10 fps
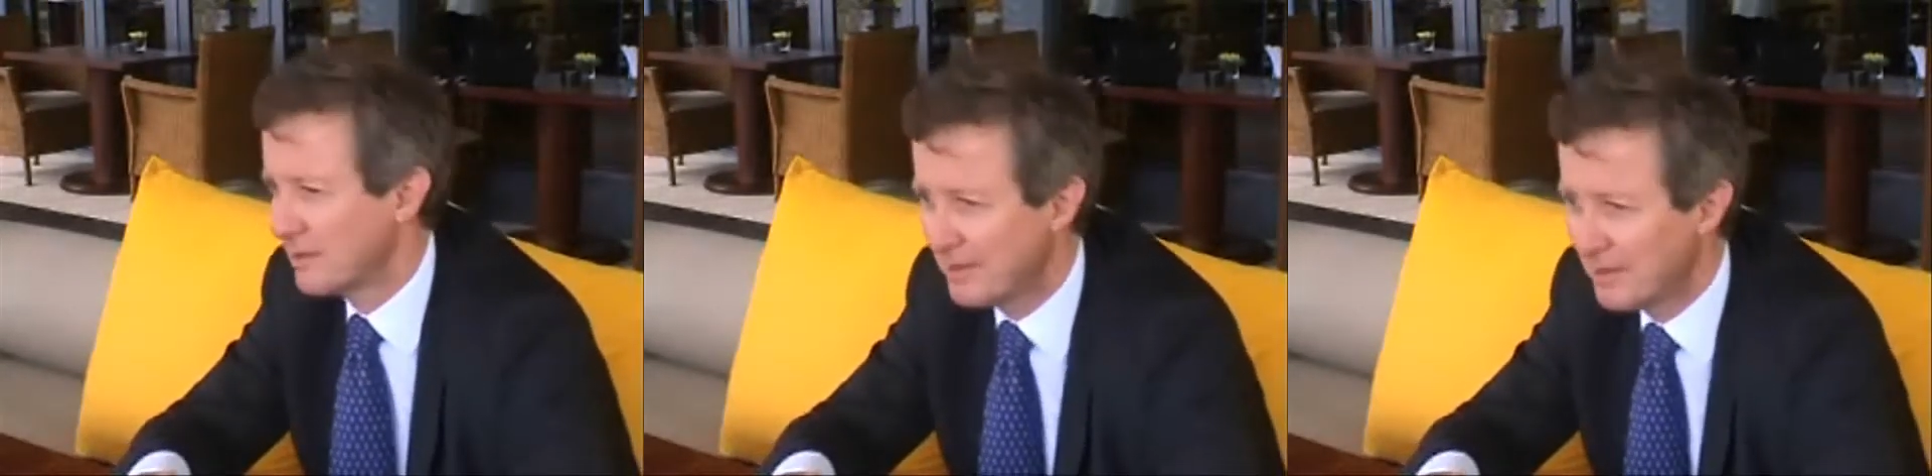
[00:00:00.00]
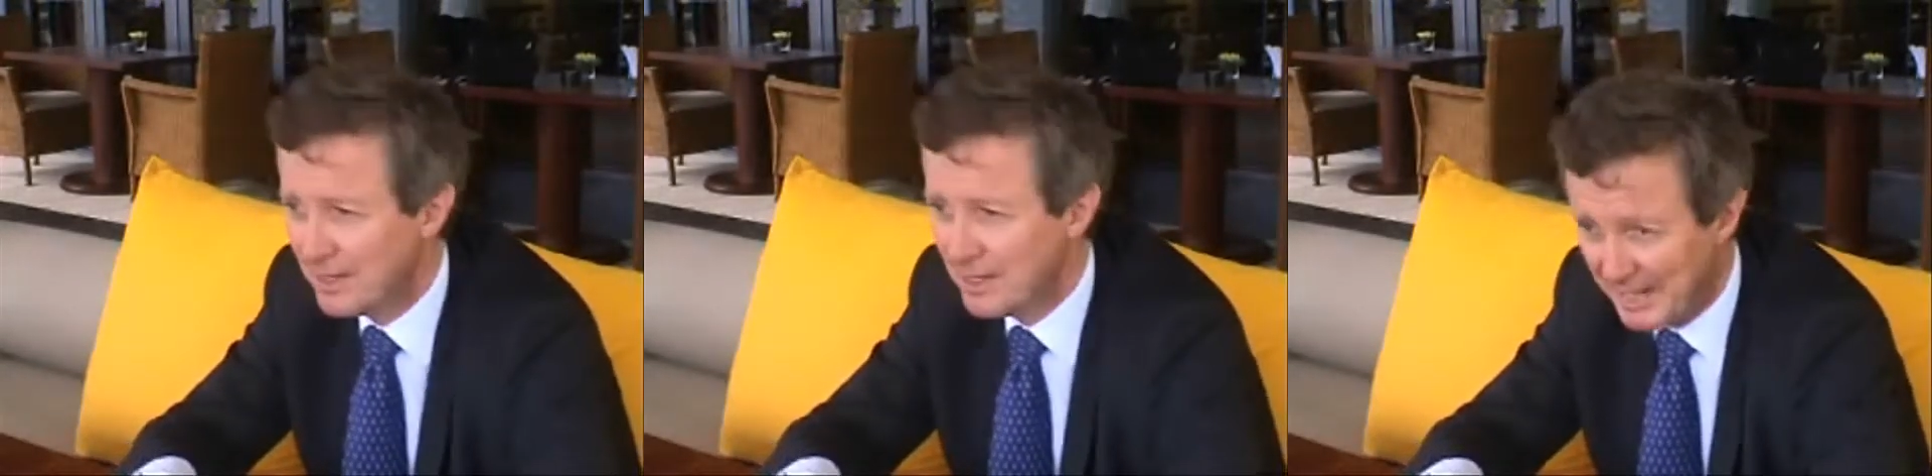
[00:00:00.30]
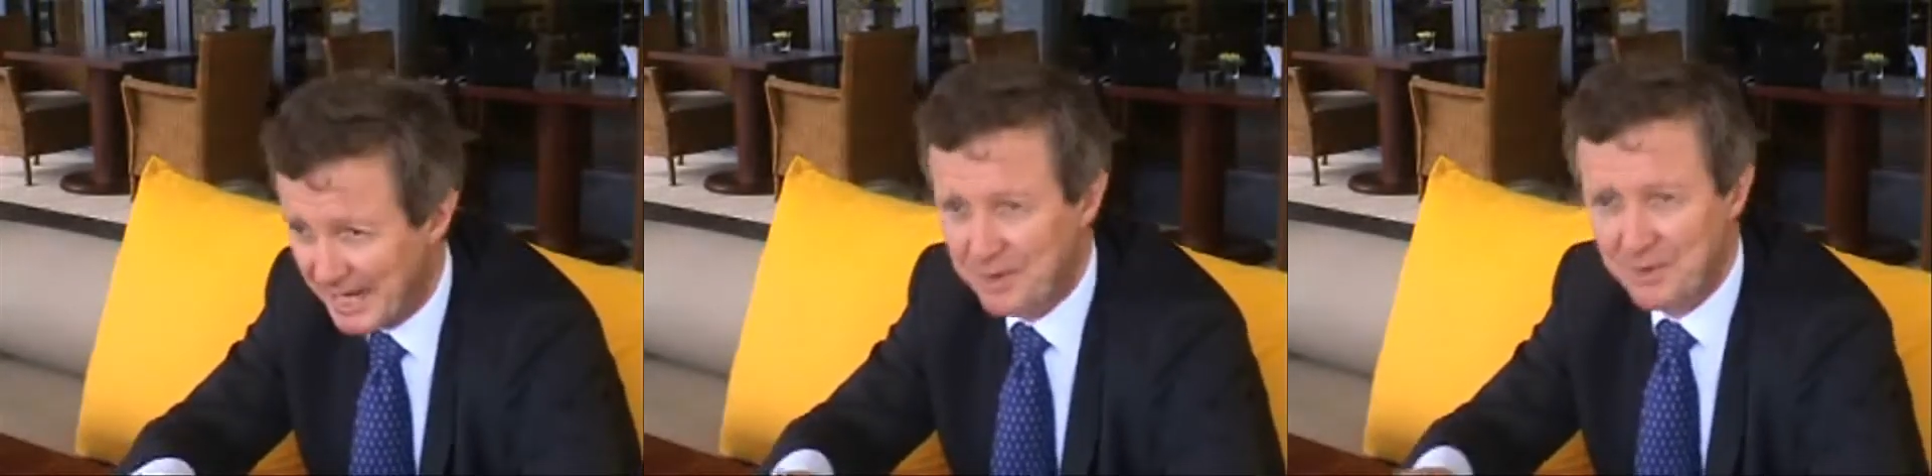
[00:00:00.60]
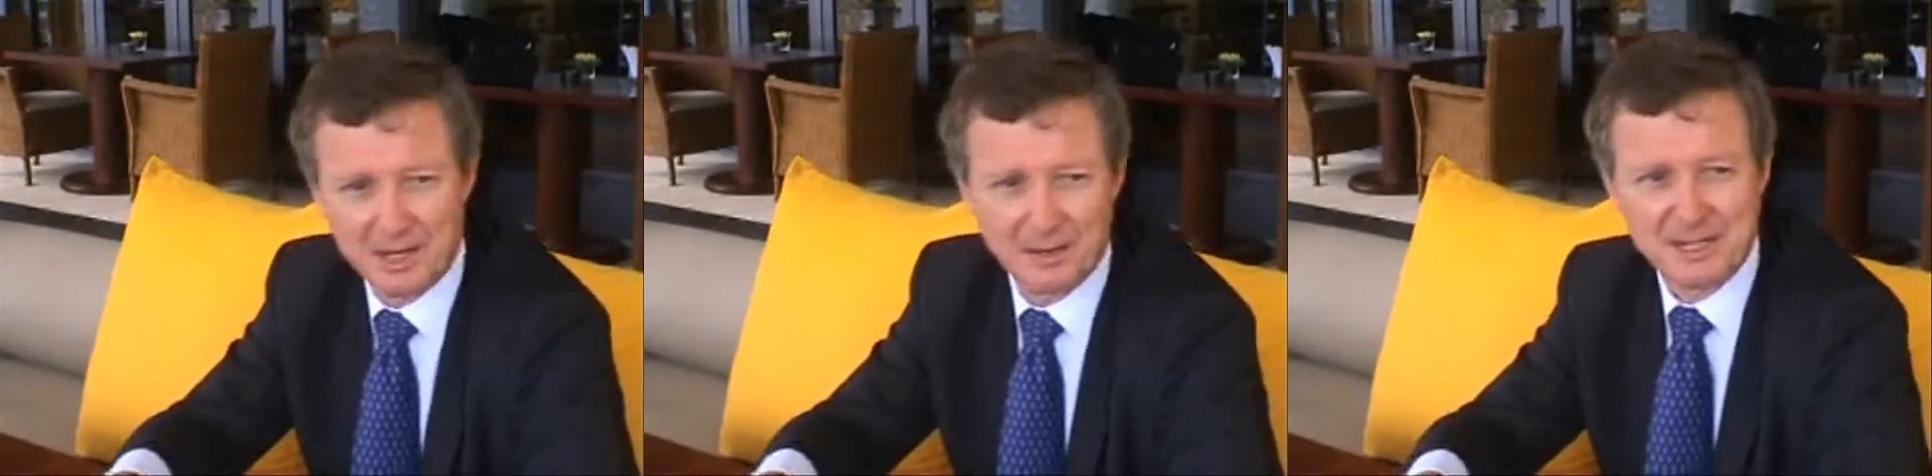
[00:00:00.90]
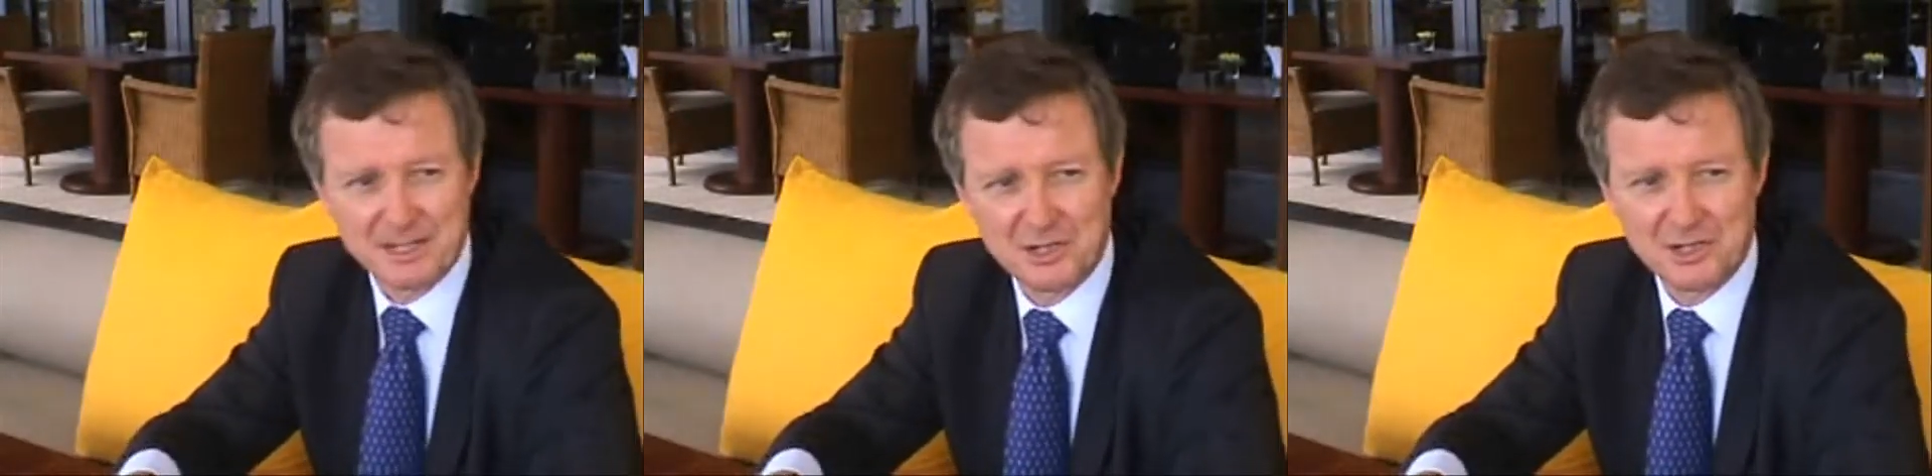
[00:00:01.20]
the phone, can you get a
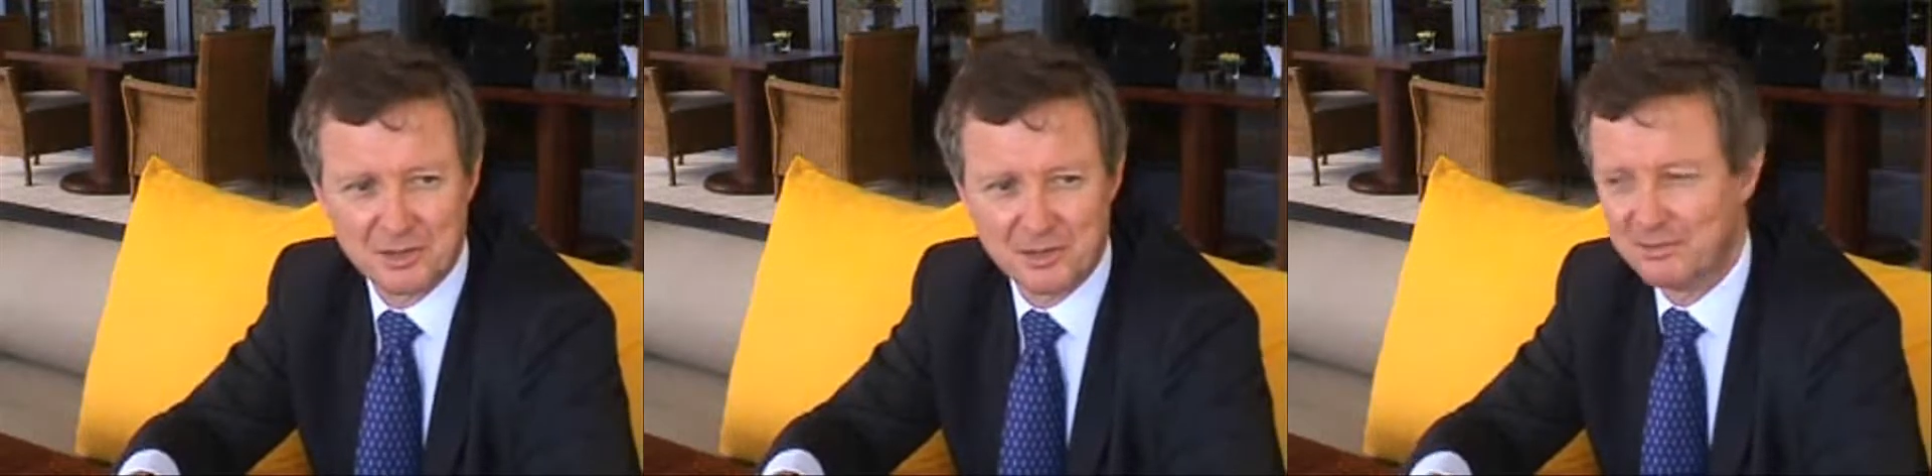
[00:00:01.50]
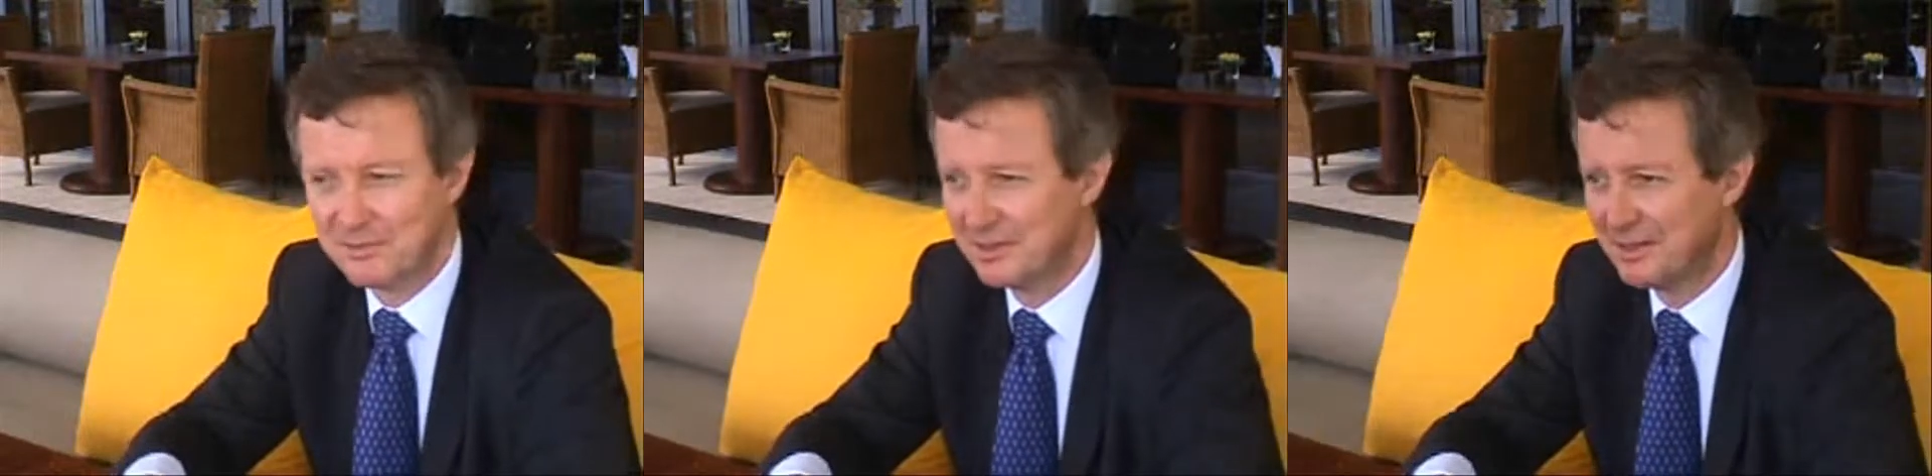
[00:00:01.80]
message to him?